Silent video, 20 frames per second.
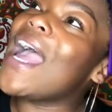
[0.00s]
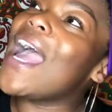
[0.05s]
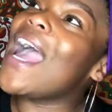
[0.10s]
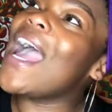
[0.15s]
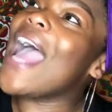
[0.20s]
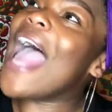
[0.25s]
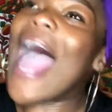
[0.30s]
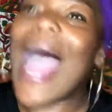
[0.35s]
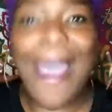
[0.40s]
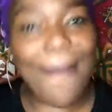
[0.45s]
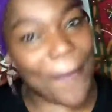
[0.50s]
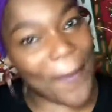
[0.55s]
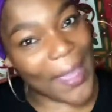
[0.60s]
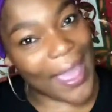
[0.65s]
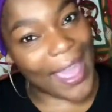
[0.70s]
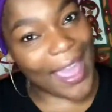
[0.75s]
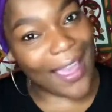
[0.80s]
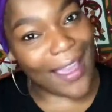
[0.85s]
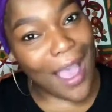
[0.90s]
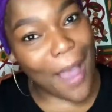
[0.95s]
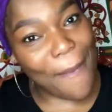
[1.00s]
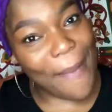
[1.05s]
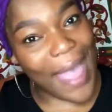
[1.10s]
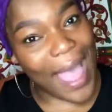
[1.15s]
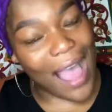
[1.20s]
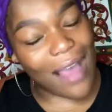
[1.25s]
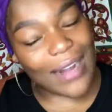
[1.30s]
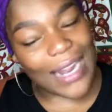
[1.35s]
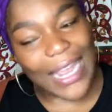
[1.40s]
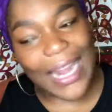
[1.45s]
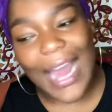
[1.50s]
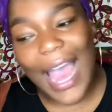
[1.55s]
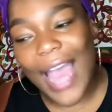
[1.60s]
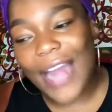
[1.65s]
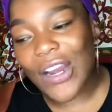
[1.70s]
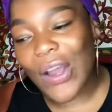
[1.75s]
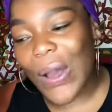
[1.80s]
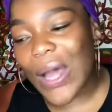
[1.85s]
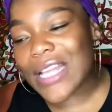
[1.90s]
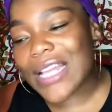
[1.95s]
happy about it. I
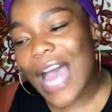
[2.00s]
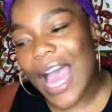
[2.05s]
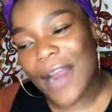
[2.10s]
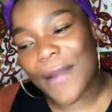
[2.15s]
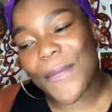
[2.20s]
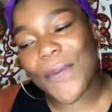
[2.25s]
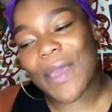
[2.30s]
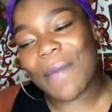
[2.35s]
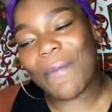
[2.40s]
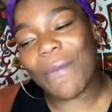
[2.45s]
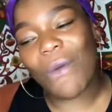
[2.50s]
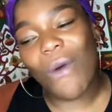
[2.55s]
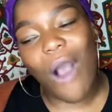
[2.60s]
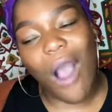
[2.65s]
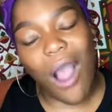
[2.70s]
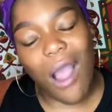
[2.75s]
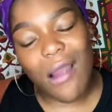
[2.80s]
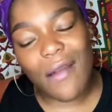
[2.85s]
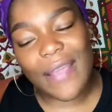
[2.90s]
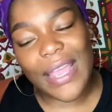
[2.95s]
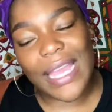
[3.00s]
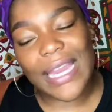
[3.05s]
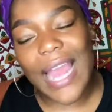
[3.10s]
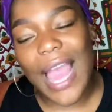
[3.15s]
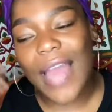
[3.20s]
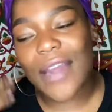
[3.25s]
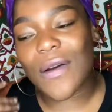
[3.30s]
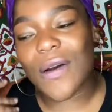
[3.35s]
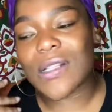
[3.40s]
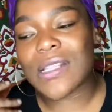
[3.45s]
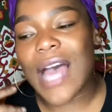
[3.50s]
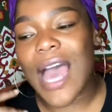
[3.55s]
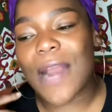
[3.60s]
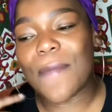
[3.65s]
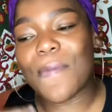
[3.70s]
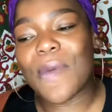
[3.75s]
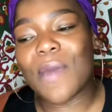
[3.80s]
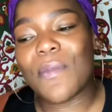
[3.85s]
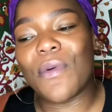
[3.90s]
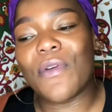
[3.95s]
know a lot of people aren't. I know a lot
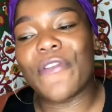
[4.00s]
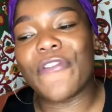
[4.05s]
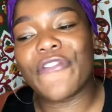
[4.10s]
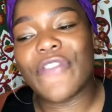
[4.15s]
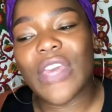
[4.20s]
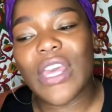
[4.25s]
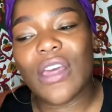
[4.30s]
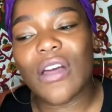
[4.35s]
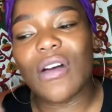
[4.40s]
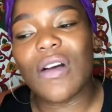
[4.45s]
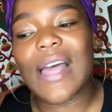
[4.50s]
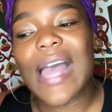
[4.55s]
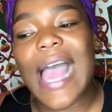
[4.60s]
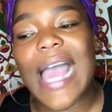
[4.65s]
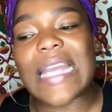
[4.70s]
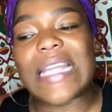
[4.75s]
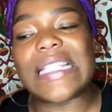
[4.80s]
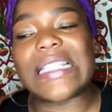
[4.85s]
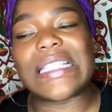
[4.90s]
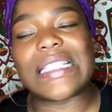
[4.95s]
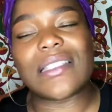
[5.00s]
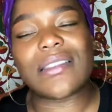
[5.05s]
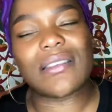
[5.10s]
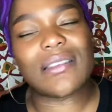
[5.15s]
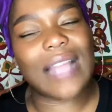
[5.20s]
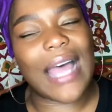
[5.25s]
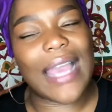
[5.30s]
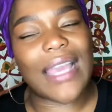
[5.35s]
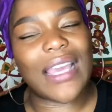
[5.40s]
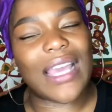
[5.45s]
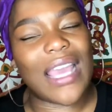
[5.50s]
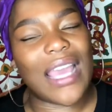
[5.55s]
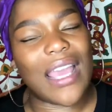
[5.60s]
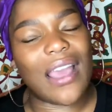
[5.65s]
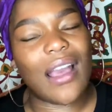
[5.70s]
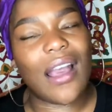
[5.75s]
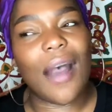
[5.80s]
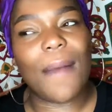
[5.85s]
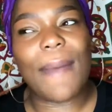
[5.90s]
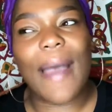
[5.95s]
of people feel kind of like
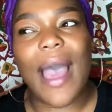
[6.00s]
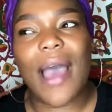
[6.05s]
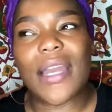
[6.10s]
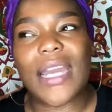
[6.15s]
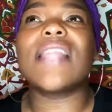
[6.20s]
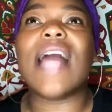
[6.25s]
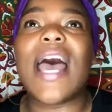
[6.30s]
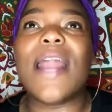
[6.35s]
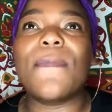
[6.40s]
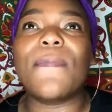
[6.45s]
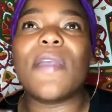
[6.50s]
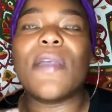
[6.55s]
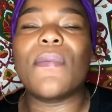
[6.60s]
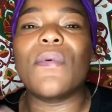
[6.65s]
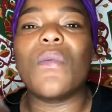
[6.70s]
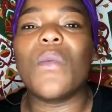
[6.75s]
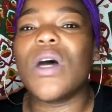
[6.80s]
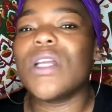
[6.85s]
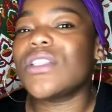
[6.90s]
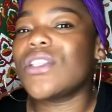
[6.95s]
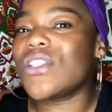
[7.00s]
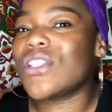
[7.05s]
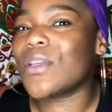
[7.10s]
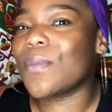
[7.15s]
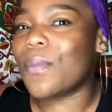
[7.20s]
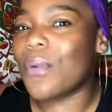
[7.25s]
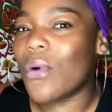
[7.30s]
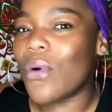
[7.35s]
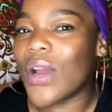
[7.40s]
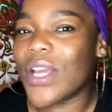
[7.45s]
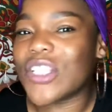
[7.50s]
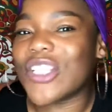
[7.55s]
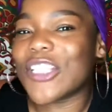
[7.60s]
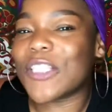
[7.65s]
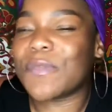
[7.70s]
about it. A lot of people want to support just